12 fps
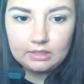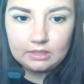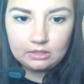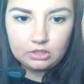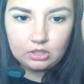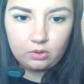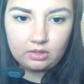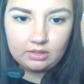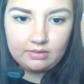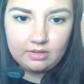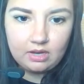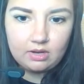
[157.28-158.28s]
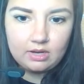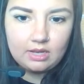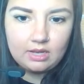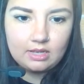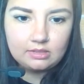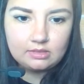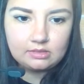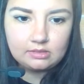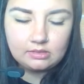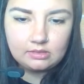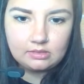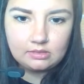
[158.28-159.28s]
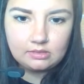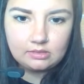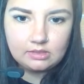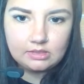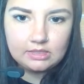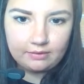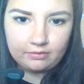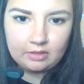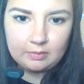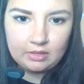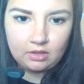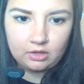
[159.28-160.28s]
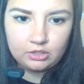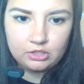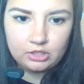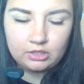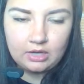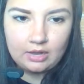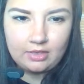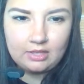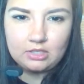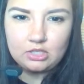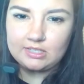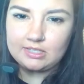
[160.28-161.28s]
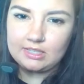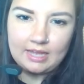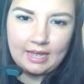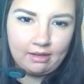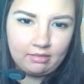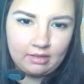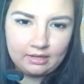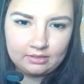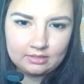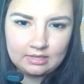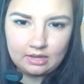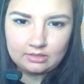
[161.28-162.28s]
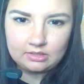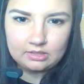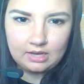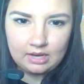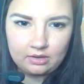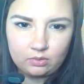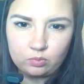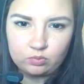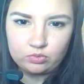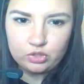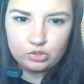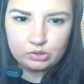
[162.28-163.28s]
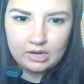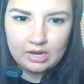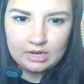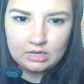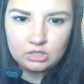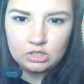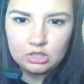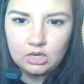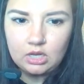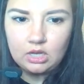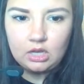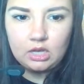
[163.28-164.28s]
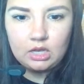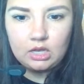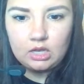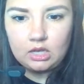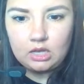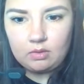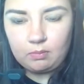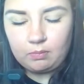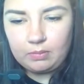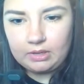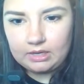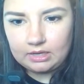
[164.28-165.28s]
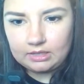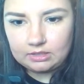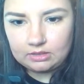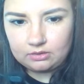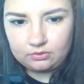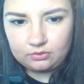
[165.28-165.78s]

So the living area could definitely be larger. I think just the outline of this house is kind of strange because of